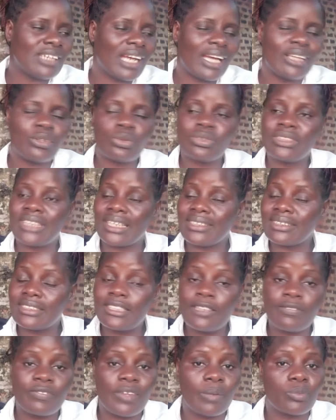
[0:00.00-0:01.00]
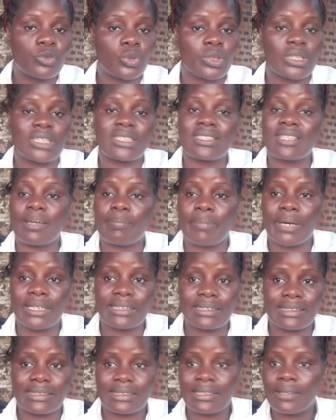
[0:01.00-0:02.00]
I could just give them to eat the
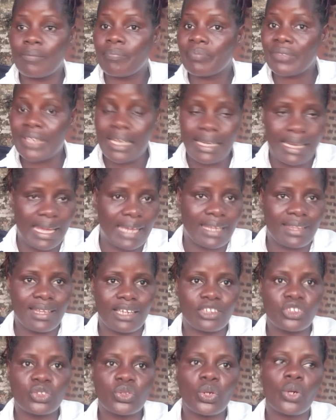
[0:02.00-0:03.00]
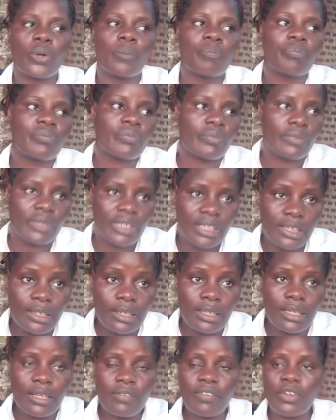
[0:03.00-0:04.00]
birds like that. So
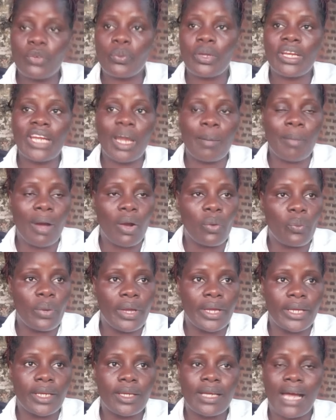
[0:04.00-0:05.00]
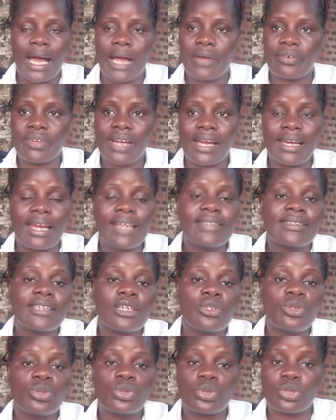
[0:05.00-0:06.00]
even when I'm away, I realized
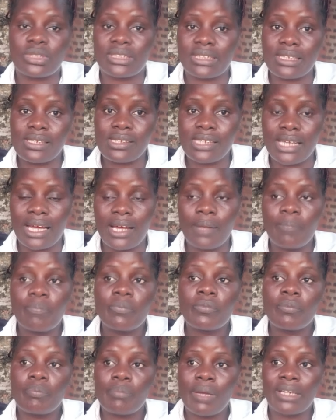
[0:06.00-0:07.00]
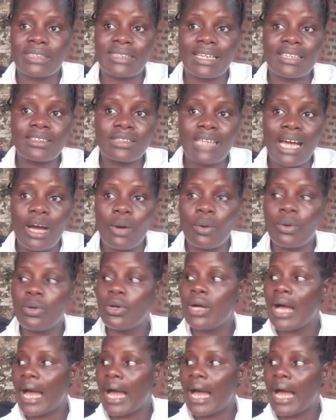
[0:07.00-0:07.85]
they used to steal that, but that's how